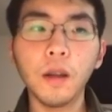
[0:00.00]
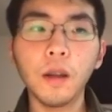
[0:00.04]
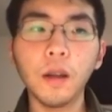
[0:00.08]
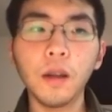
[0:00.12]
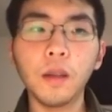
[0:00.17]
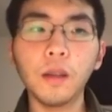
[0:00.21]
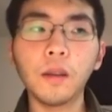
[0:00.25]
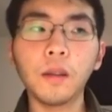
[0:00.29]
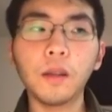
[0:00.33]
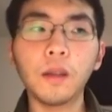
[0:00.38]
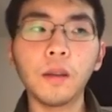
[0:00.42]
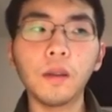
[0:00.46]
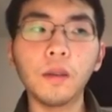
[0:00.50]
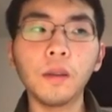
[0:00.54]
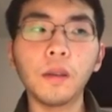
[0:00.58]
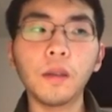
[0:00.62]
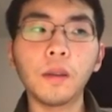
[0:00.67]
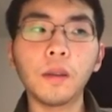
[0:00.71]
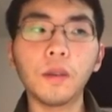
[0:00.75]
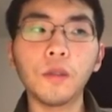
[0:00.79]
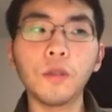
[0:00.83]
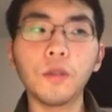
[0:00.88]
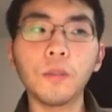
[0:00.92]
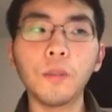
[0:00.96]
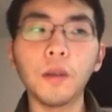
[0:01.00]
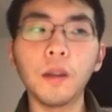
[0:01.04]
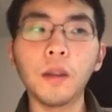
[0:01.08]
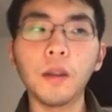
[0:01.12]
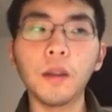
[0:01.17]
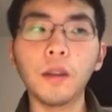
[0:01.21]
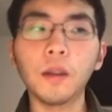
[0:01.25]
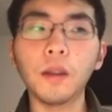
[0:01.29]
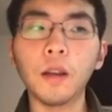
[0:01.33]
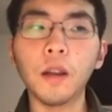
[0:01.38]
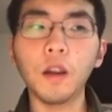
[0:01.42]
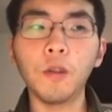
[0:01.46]
And those social
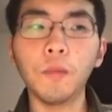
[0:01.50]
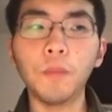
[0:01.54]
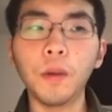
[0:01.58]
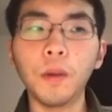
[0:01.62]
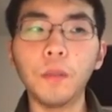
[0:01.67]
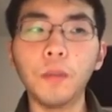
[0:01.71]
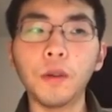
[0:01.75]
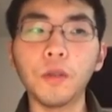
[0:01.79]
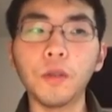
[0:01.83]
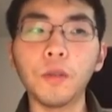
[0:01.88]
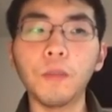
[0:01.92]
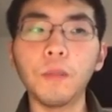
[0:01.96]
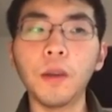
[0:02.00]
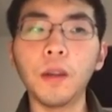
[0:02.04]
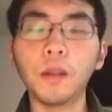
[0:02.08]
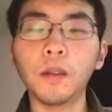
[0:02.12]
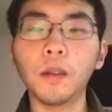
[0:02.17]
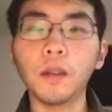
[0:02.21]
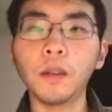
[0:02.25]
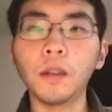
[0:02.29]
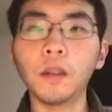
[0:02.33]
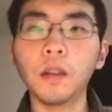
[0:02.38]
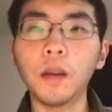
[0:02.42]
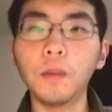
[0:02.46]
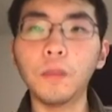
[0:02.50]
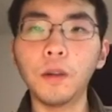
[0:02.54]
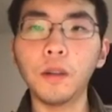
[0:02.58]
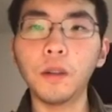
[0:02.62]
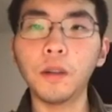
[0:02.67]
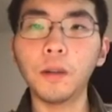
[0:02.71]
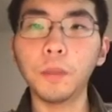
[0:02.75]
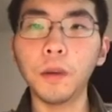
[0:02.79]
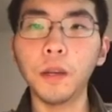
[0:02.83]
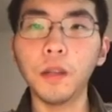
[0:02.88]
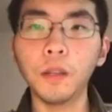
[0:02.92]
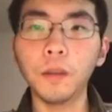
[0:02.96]
medias help people to make the
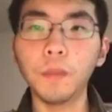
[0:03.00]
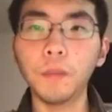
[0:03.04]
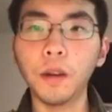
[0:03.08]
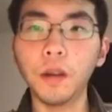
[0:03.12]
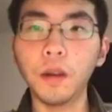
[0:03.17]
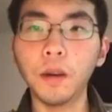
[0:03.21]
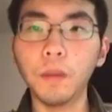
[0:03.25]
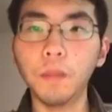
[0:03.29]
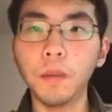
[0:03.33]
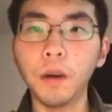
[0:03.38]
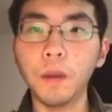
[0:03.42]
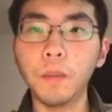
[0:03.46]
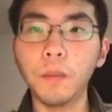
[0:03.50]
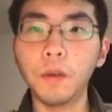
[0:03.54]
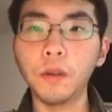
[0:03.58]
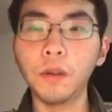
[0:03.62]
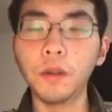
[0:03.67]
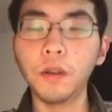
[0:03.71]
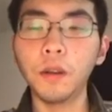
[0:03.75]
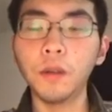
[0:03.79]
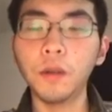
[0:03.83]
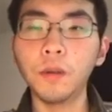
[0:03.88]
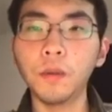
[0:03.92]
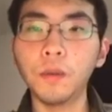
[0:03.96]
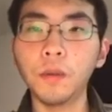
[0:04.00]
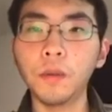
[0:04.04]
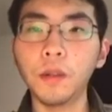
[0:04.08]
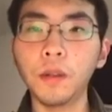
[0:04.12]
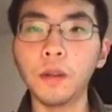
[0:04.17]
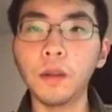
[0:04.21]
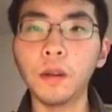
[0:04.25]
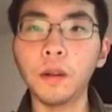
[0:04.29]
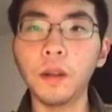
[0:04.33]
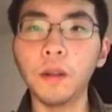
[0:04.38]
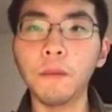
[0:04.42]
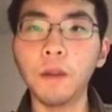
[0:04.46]
cyberspace become a
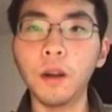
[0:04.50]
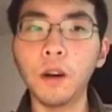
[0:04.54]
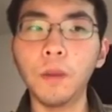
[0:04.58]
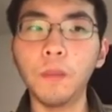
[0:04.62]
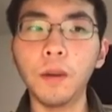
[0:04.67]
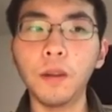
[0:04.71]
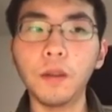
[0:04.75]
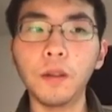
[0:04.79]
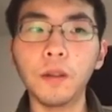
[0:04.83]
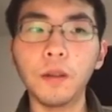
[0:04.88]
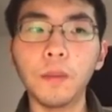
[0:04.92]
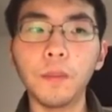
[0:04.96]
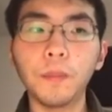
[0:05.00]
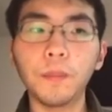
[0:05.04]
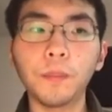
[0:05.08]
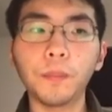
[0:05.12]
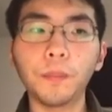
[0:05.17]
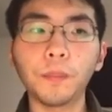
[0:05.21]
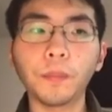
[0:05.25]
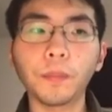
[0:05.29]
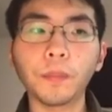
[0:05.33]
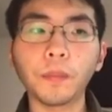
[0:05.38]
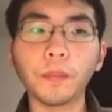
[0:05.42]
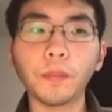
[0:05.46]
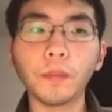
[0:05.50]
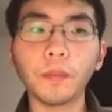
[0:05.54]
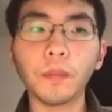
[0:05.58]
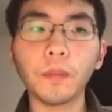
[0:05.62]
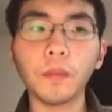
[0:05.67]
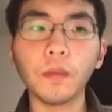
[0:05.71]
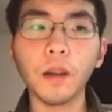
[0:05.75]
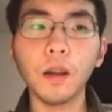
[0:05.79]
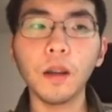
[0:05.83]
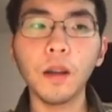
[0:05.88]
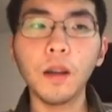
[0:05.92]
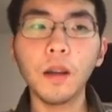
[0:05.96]
multi-user environment.
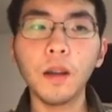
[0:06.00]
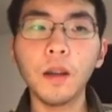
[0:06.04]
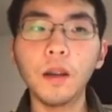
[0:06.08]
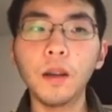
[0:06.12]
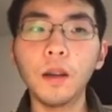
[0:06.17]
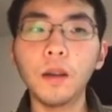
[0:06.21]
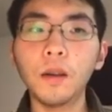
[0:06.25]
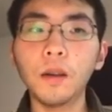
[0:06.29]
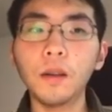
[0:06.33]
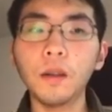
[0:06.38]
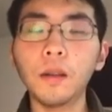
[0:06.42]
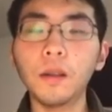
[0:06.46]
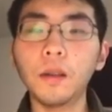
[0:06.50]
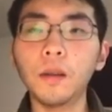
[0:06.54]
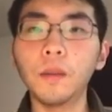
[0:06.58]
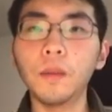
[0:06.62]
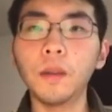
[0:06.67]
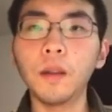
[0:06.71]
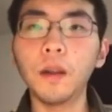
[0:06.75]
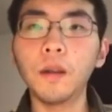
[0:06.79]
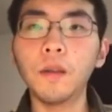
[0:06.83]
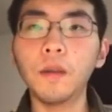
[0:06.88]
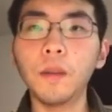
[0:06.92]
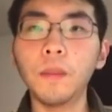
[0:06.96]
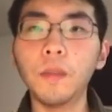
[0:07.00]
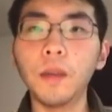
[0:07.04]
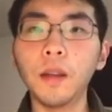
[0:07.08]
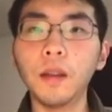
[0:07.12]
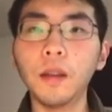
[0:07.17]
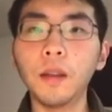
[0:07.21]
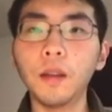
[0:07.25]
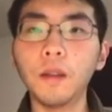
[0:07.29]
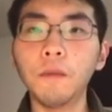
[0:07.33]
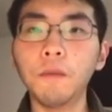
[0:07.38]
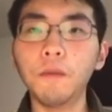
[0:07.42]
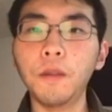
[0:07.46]
Also, there are
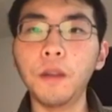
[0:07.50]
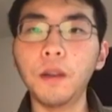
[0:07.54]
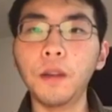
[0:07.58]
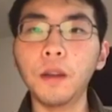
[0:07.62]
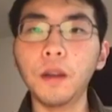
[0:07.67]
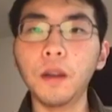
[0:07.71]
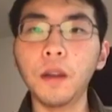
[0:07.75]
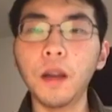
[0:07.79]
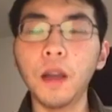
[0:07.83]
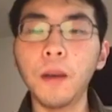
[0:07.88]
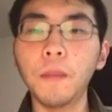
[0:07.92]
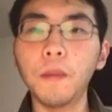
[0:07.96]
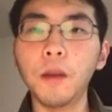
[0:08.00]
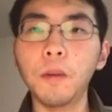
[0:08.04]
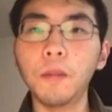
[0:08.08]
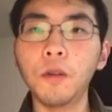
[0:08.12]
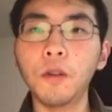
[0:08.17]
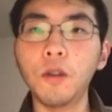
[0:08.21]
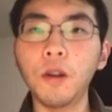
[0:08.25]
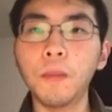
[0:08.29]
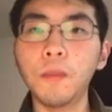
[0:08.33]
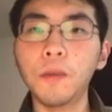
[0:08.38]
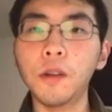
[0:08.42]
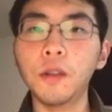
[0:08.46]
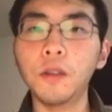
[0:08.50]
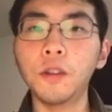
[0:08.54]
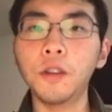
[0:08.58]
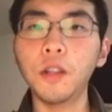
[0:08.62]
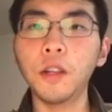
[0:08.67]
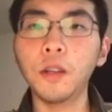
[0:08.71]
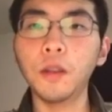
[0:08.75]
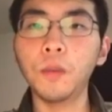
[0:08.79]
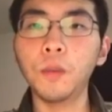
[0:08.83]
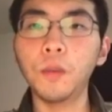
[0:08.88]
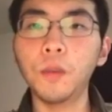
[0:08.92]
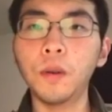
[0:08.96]
many different MMORPG
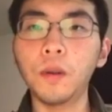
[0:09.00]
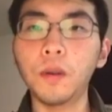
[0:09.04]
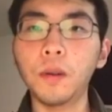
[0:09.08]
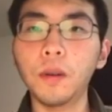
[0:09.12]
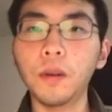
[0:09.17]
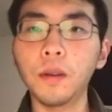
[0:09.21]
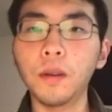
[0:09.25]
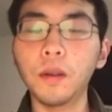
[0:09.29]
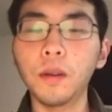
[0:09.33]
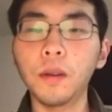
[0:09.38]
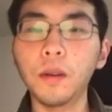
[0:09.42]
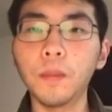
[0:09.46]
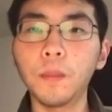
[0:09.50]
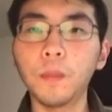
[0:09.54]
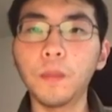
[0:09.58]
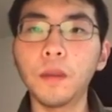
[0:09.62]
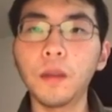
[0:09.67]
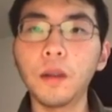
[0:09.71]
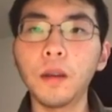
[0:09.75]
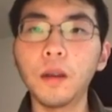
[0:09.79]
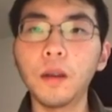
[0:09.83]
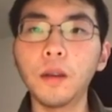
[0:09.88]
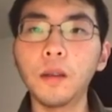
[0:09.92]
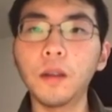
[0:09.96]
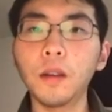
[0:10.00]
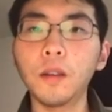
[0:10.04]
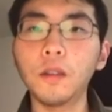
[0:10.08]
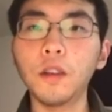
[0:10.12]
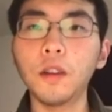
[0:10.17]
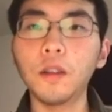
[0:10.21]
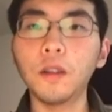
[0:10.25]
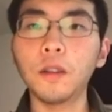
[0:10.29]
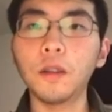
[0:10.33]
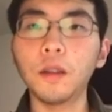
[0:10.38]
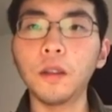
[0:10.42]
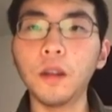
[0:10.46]
in the world, such
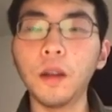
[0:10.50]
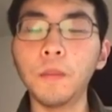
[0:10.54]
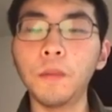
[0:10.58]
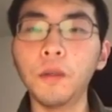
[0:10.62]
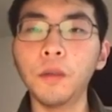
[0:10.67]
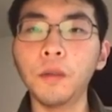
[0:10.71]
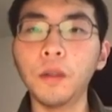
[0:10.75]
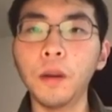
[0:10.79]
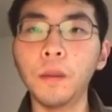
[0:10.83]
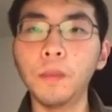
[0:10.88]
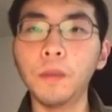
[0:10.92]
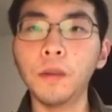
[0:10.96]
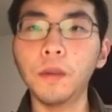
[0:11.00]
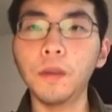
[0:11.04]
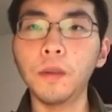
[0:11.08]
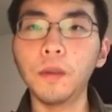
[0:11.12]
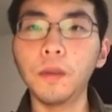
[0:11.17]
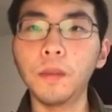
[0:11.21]
as the WW.